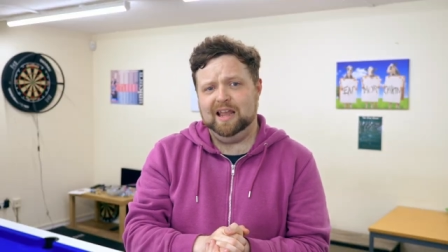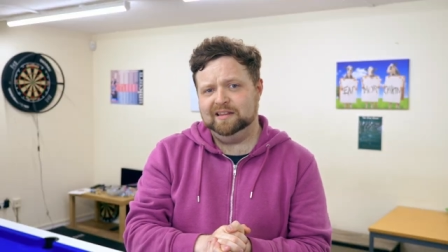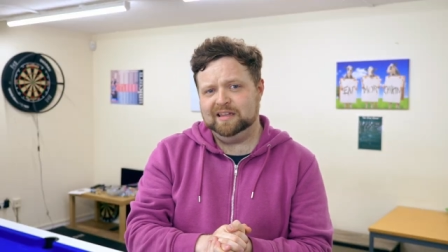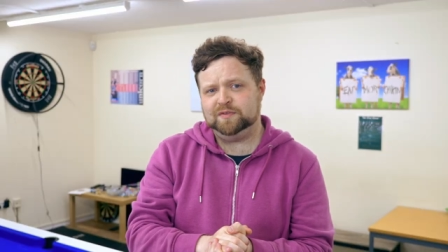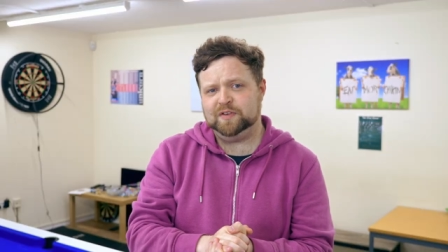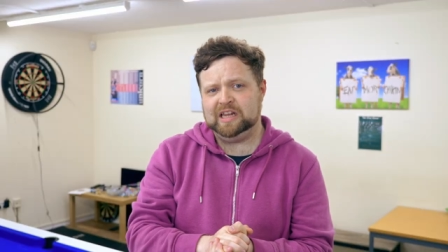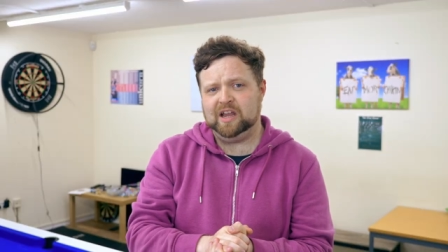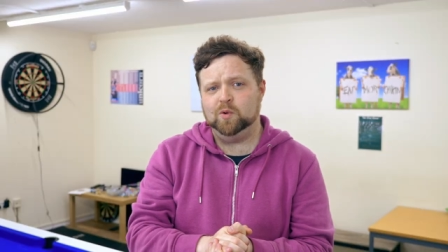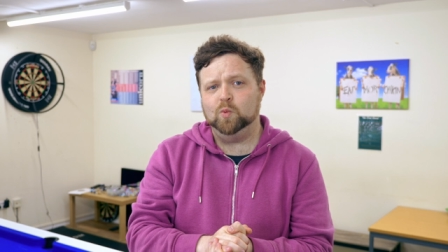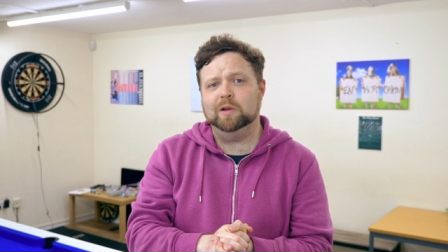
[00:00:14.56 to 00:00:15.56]
In this
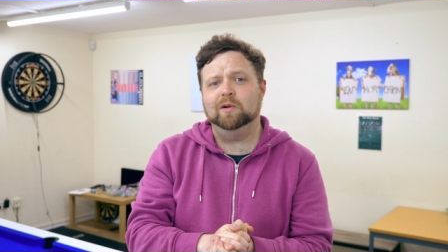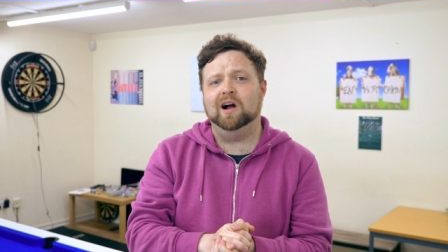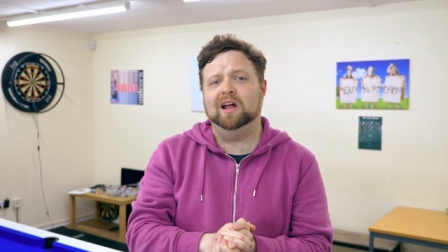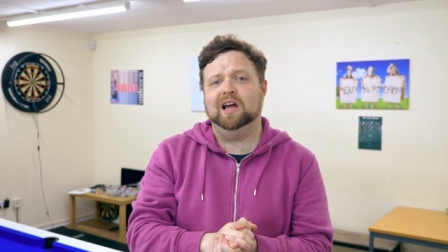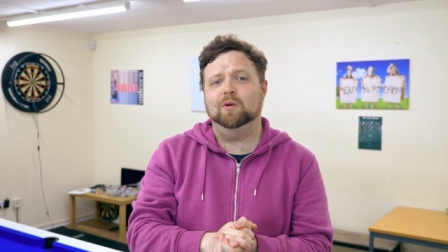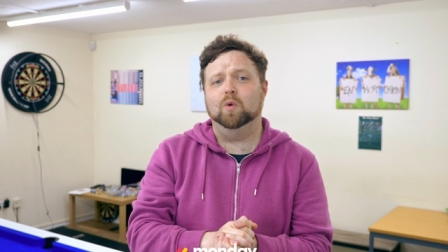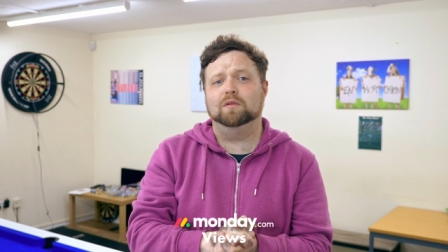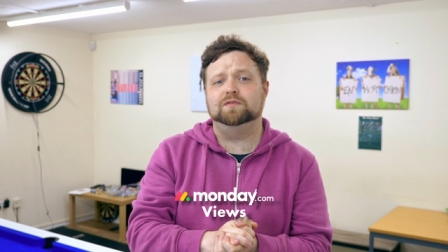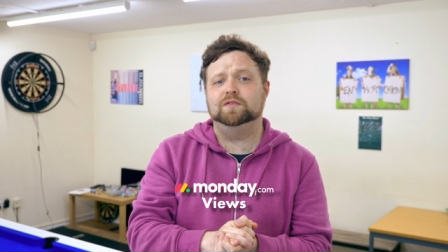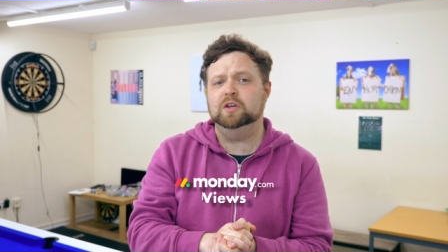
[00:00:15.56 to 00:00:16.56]
video, we'll highlight
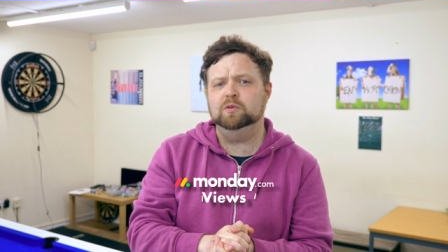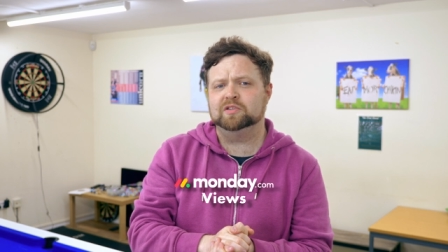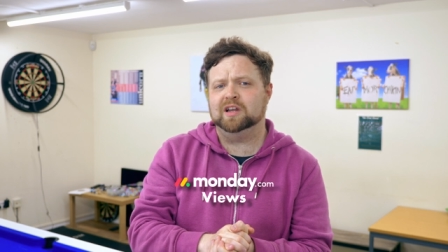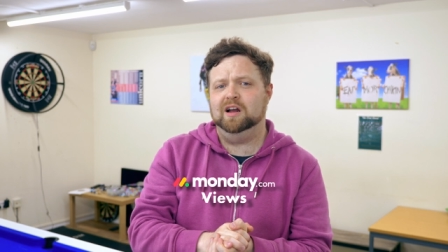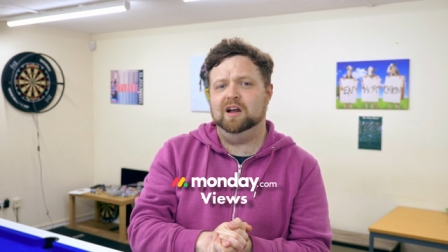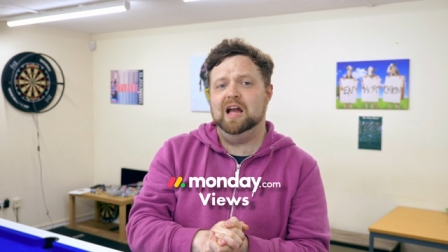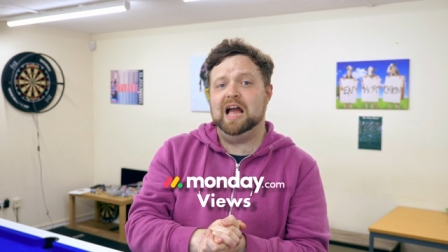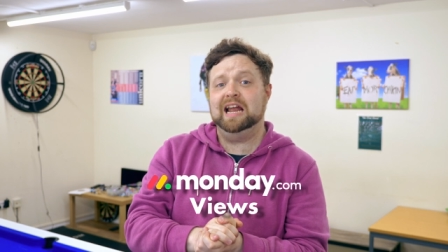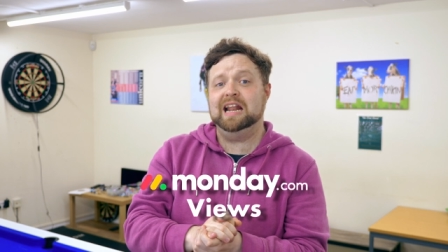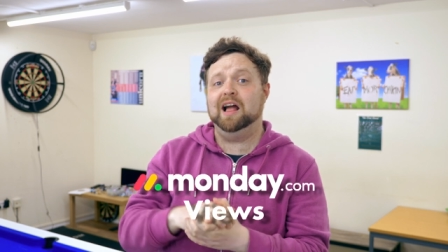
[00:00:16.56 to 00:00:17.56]
what views are
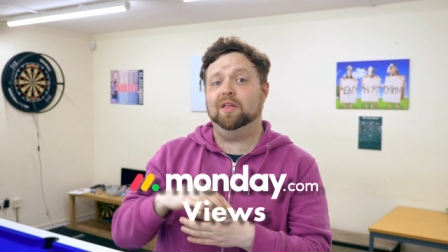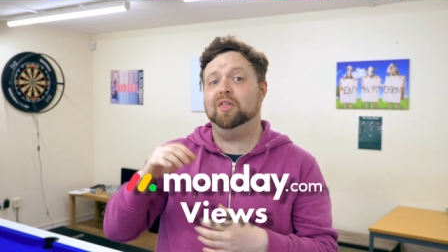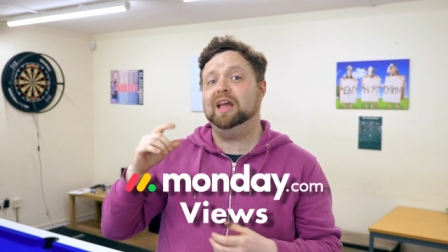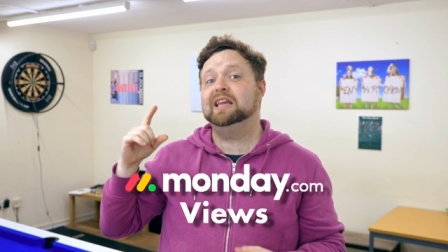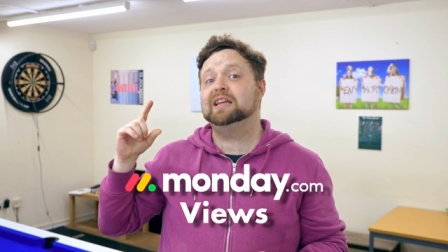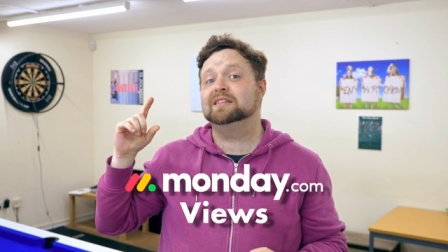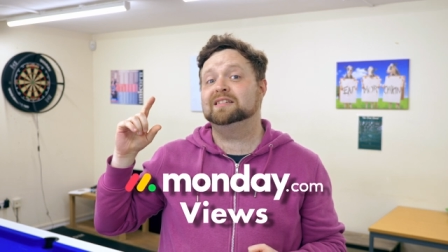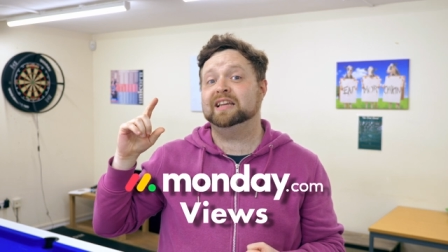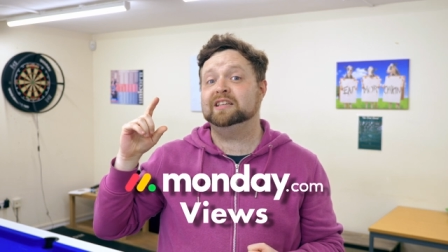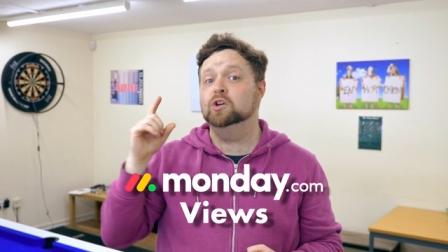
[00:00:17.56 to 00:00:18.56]
and how they can
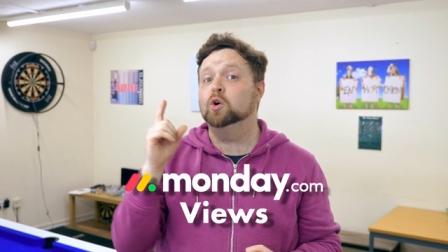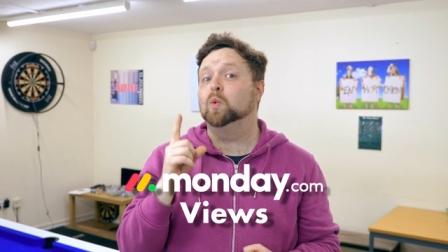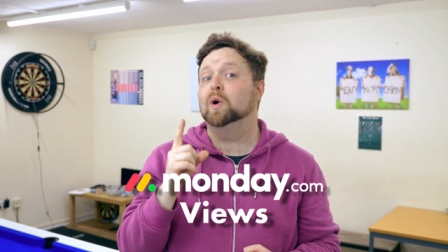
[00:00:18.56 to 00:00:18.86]
take your